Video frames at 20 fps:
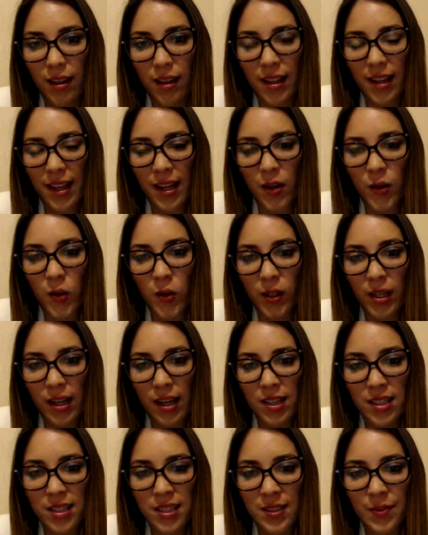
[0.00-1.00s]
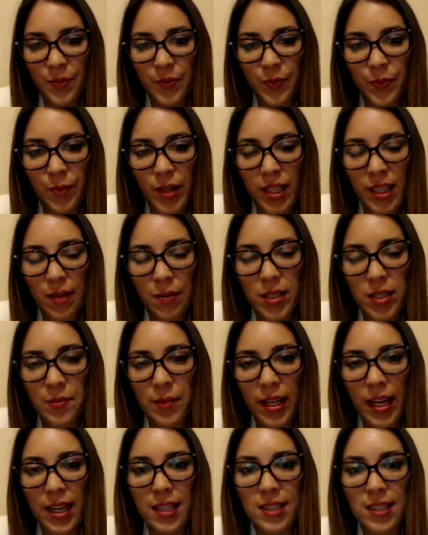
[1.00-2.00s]
Hello class, my name is
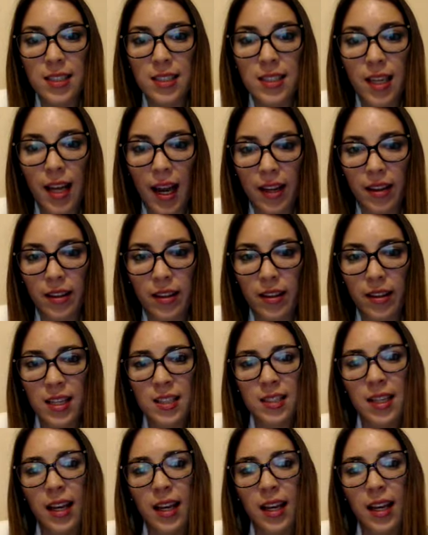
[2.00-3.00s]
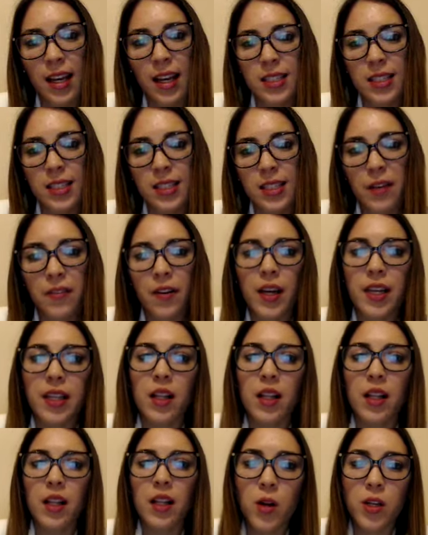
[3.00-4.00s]
Maria Isis Cárdenas and this is my
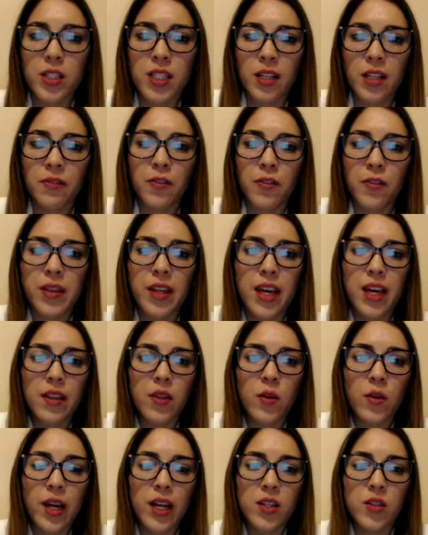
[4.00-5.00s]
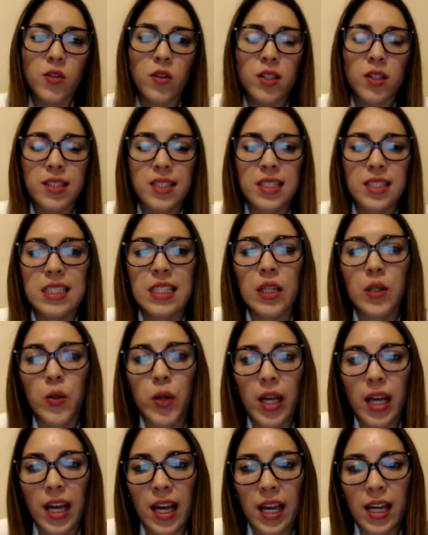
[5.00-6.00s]
final project for the Educational
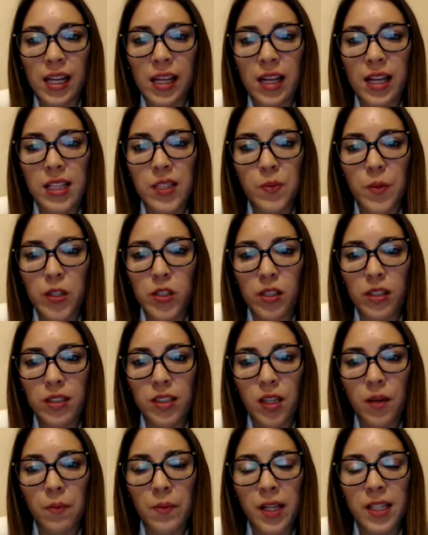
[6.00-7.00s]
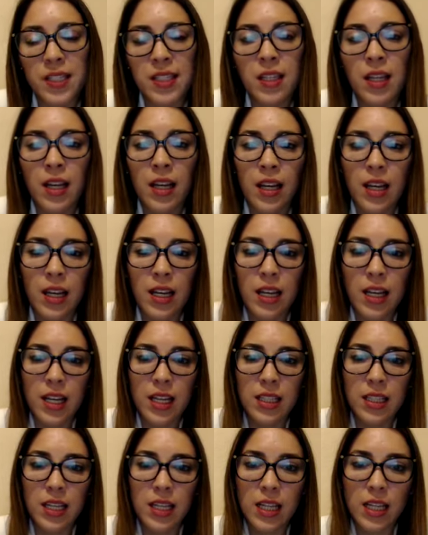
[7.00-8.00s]
6380 Special Topics
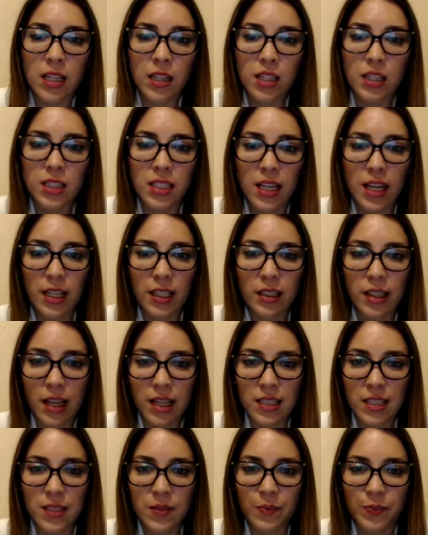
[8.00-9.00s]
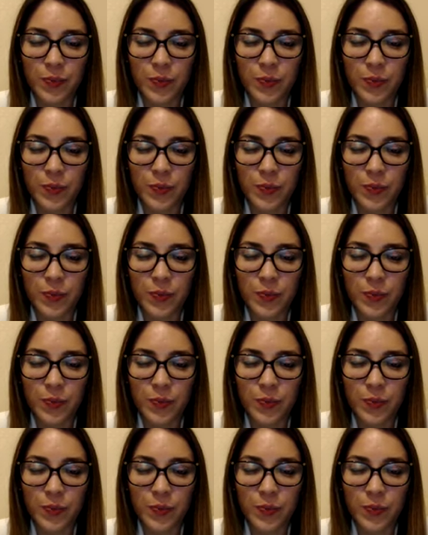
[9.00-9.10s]
in ED Tech class.